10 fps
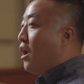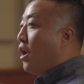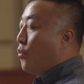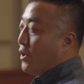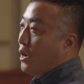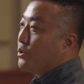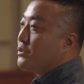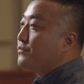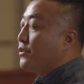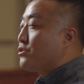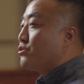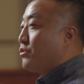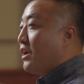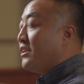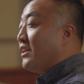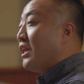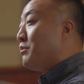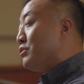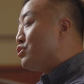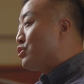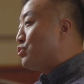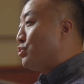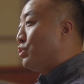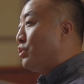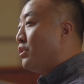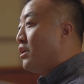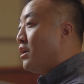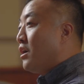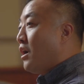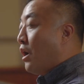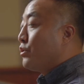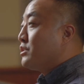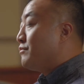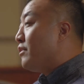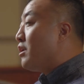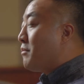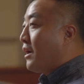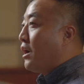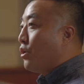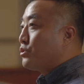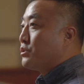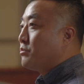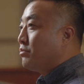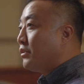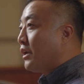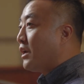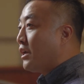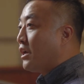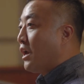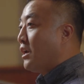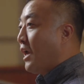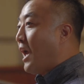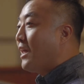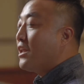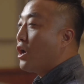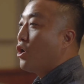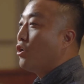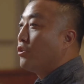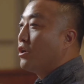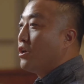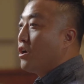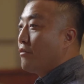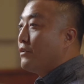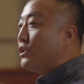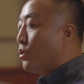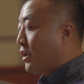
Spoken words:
When I was in first grade in elementary school, I was in front of my house playing a handheld video